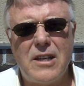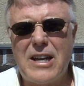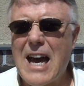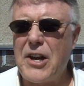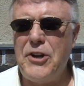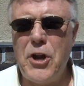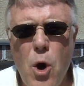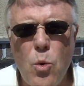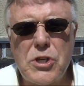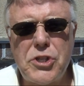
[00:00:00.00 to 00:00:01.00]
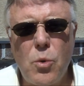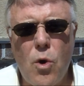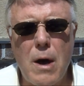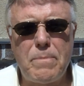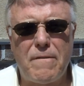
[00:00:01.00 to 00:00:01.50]
You got to know what you
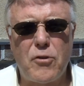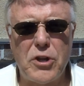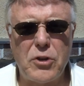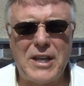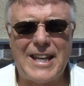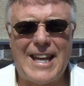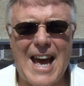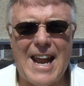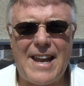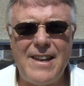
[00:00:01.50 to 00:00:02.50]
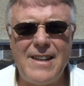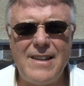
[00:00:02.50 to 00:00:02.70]
want before you can get it.